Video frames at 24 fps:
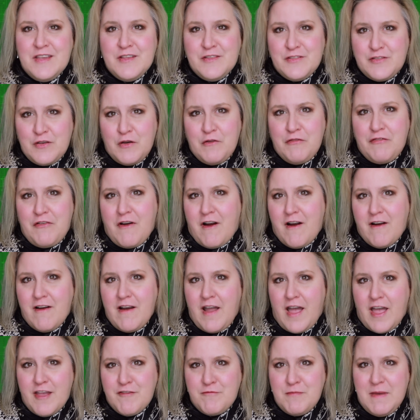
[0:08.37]
So far,
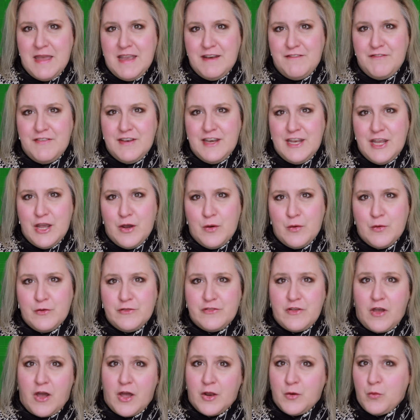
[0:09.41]
I've made
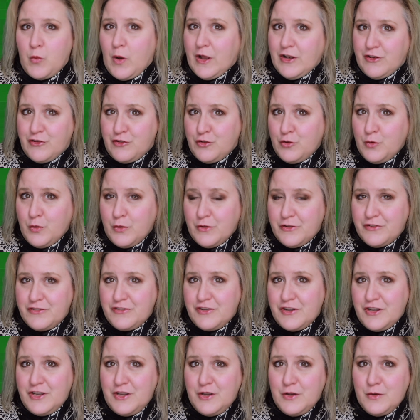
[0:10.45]
videos on what tools
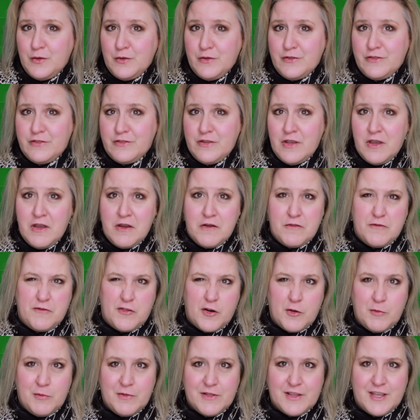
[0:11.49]
to use,
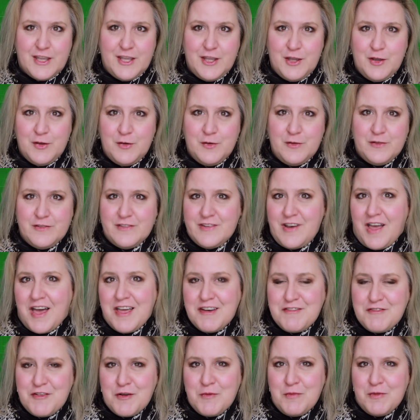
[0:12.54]
verbal cues,
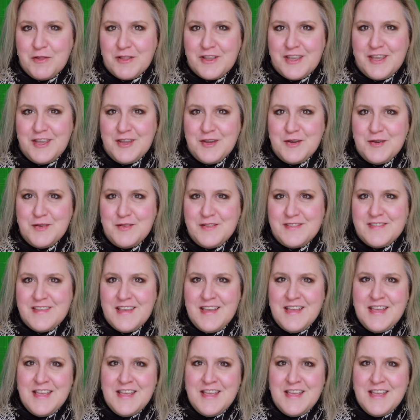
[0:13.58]
nonverbal cues,